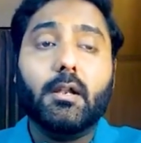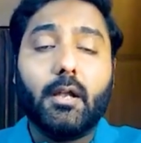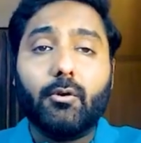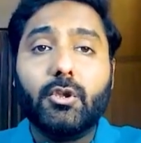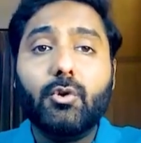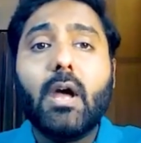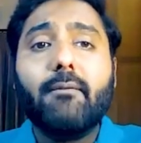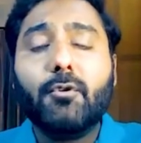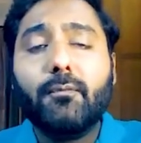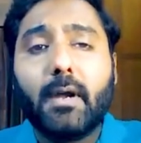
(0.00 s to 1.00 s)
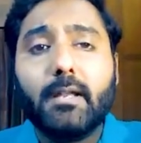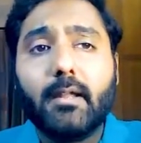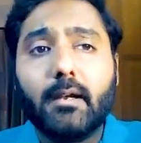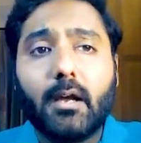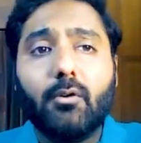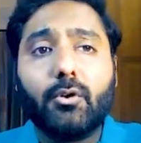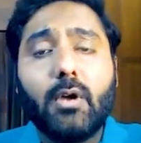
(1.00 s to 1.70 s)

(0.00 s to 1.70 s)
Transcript: Now you have to find that out.